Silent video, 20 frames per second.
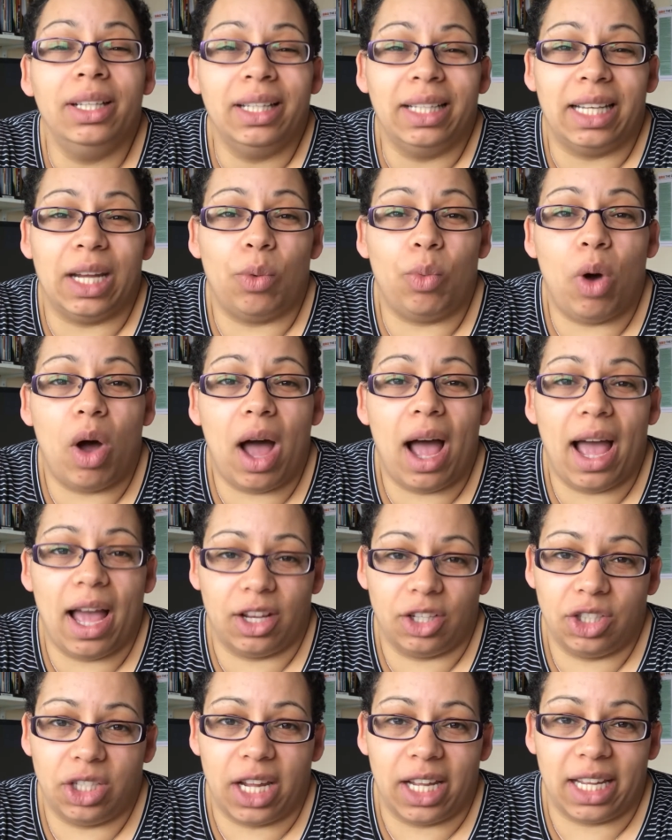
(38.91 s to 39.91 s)
Now, what
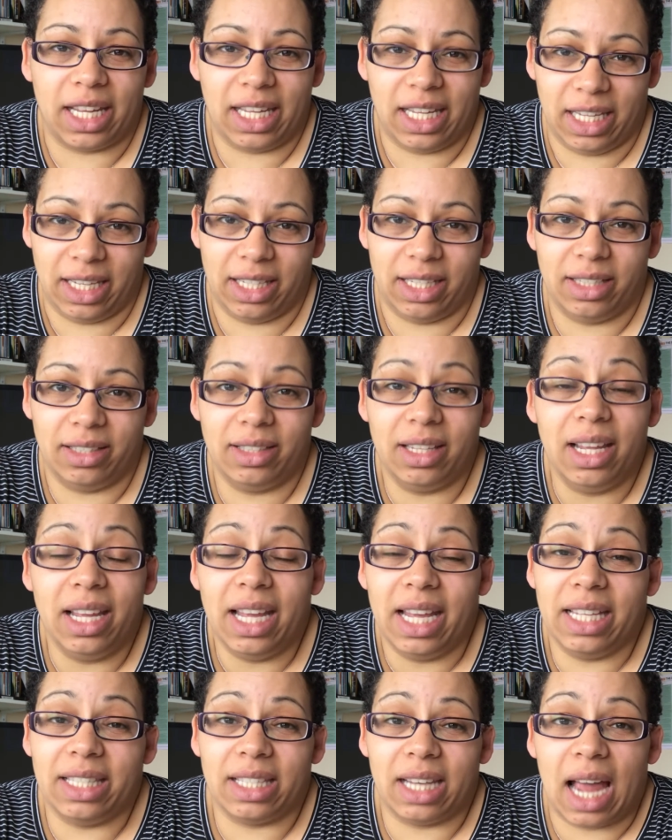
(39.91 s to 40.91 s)
Hashtagger is
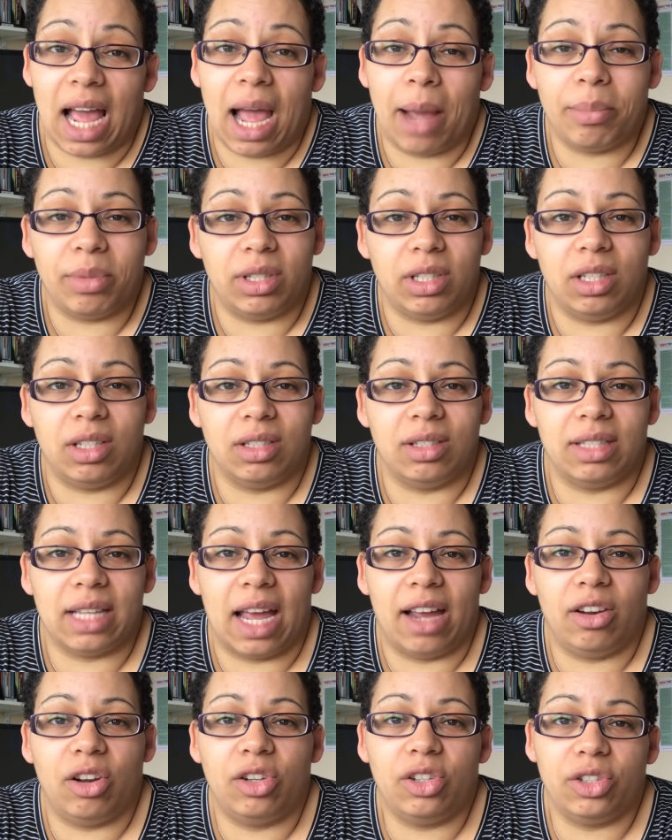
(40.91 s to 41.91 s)
an app that you can
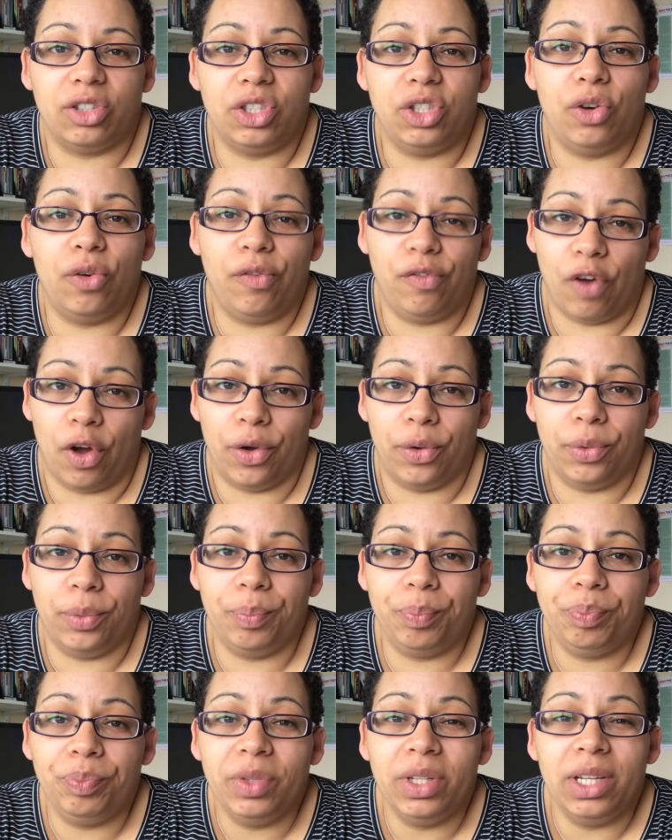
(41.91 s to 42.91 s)
download onto your
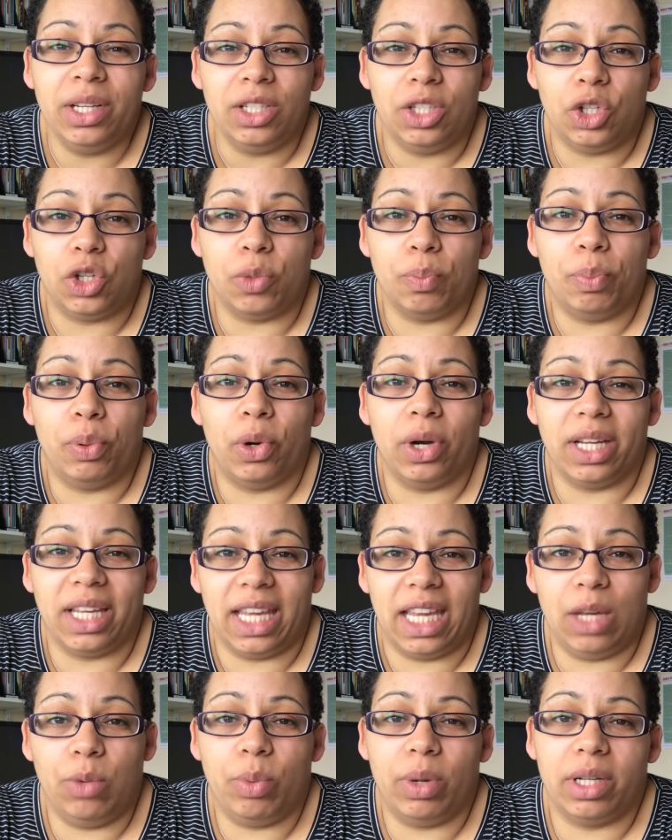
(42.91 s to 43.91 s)
phone. You can put a
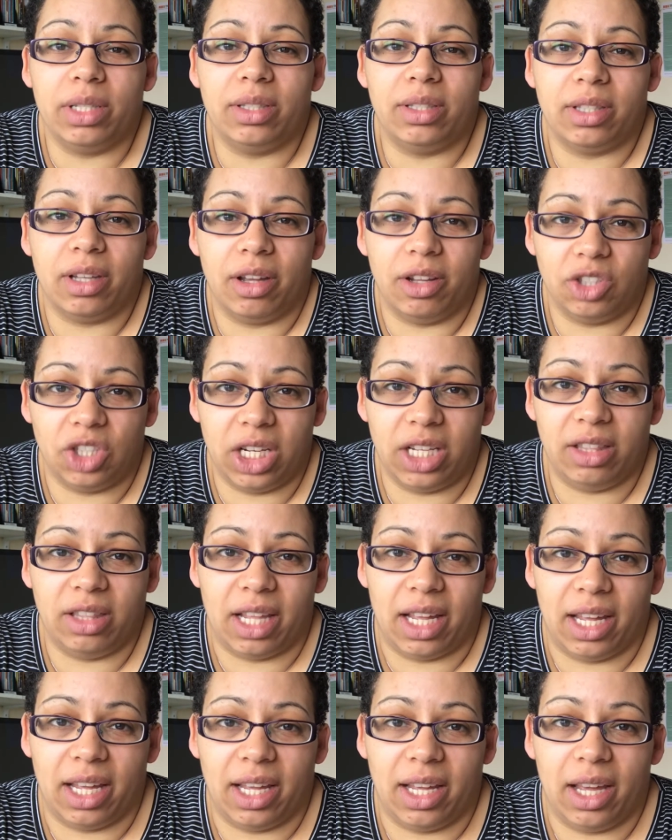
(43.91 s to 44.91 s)
keyword search in
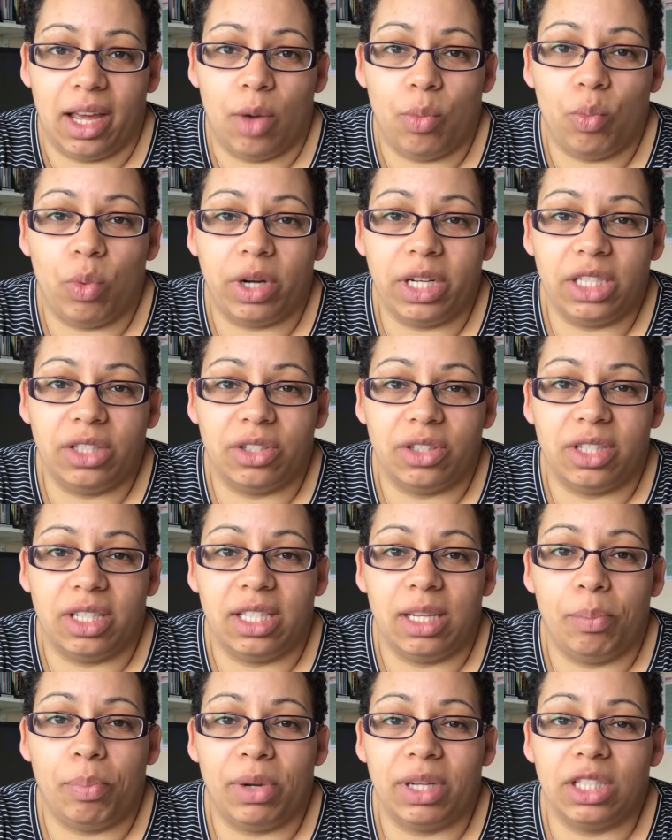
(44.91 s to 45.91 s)
there, and what it does is
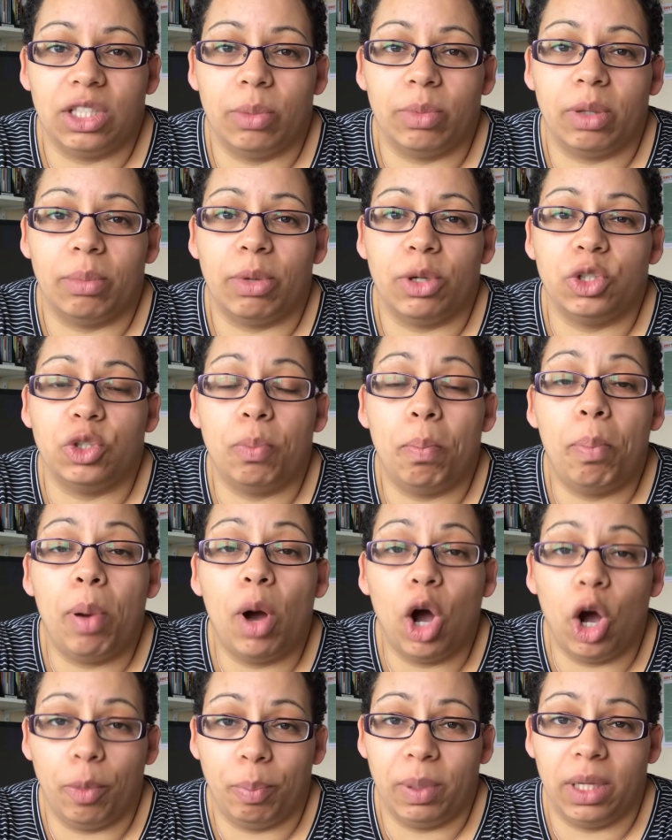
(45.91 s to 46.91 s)
it brings up the most
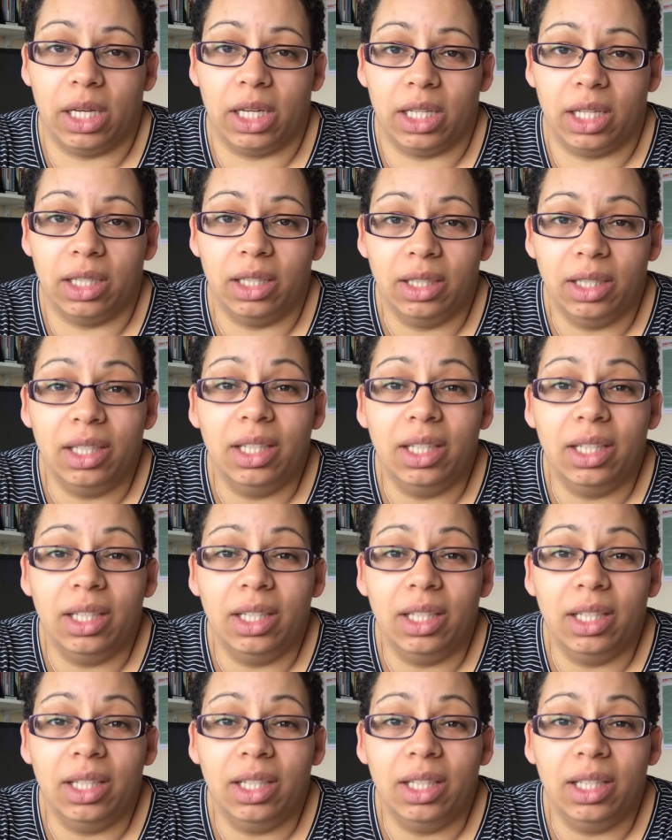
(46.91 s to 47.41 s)
popular